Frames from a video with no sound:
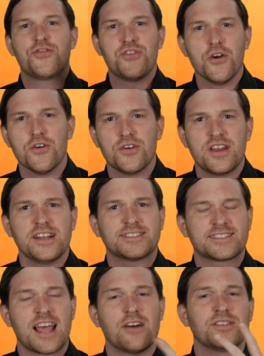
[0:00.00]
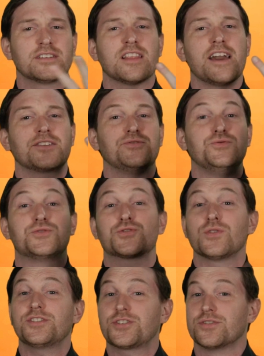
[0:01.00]
Third, it sounded like
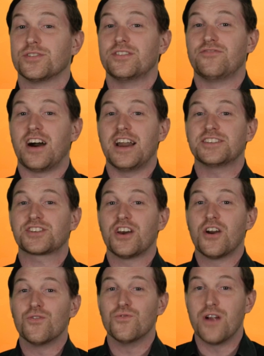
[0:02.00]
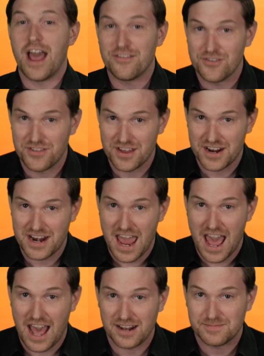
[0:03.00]
nutritional advice rather than an
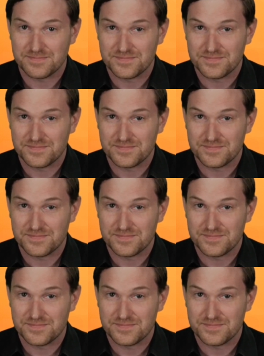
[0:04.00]
ad.